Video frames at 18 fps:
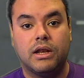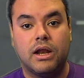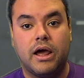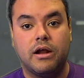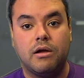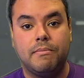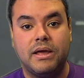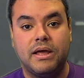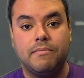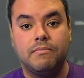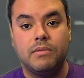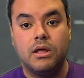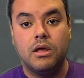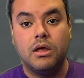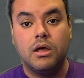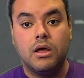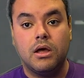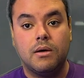and Iron Man.
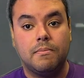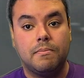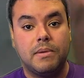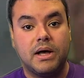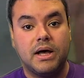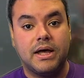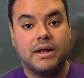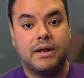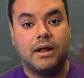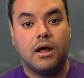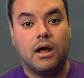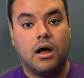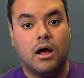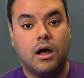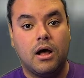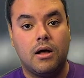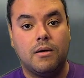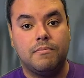But
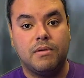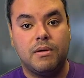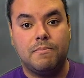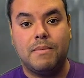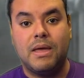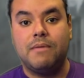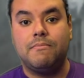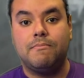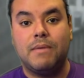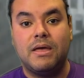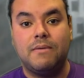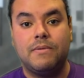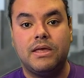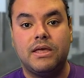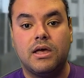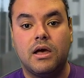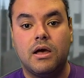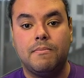
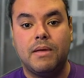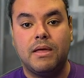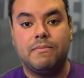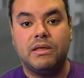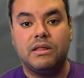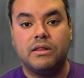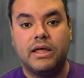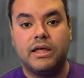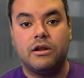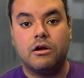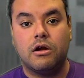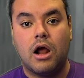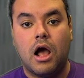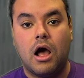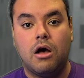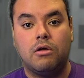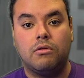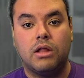maybe later
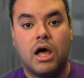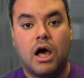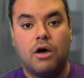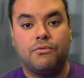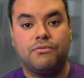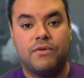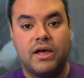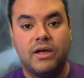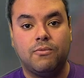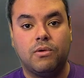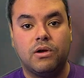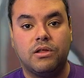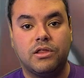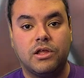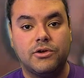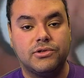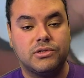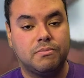I'll find one
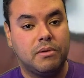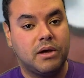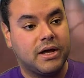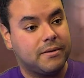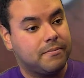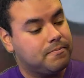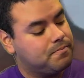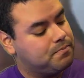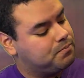of those. But